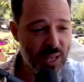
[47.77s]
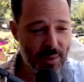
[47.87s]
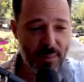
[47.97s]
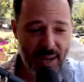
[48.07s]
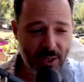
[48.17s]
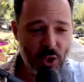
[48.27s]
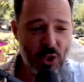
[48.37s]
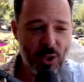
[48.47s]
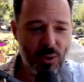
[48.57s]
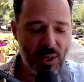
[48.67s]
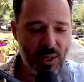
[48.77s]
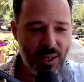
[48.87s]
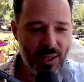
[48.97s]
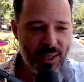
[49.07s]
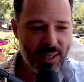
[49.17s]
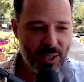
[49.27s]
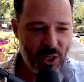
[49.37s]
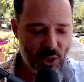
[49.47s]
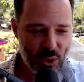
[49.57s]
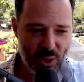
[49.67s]
Like major
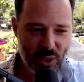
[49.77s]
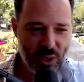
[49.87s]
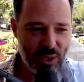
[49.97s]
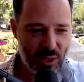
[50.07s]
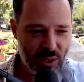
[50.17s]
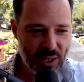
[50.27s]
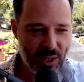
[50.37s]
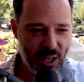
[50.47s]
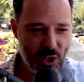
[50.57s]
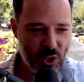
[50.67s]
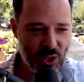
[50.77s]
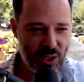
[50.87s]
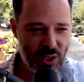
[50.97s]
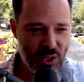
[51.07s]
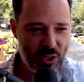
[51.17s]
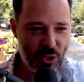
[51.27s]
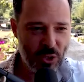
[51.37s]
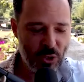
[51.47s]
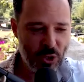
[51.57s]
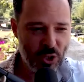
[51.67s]
historical and archaeological
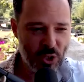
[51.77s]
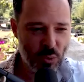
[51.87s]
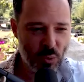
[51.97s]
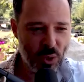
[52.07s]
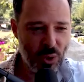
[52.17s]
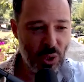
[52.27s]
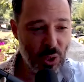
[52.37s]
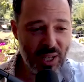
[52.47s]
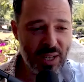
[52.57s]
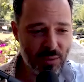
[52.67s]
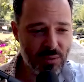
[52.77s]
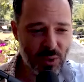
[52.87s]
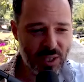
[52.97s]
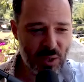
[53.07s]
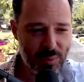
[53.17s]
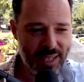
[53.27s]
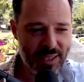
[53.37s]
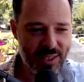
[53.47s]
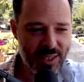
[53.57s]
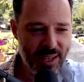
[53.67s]
institutions were looking for this
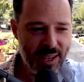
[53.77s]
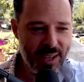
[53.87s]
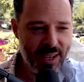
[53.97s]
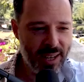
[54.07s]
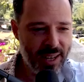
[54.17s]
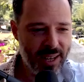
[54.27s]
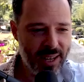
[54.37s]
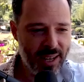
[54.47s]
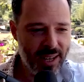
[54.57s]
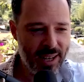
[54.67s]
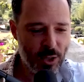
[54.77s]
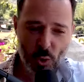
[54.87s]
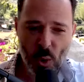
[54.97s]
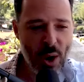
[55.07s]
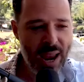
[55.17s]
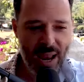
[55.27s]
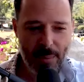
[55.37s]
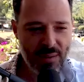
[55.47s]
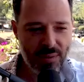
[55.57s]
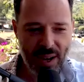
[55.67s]
place. Troy
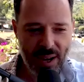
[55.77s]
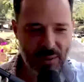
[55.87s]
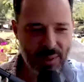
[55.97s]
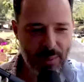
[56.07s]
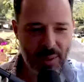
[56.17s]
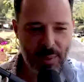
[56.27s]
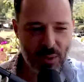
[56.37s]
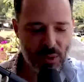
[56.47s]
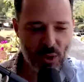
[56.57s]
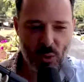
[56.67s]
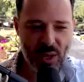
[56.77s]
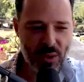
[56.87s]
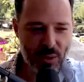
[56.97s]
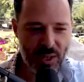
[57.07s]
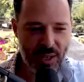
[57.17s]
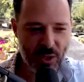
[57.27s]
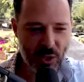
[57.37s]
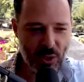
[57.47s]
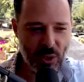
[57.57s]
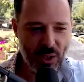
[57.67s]
had been found maybe about 20, 30 years
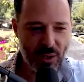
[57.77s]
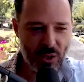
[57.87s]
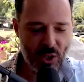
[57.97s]
earlier.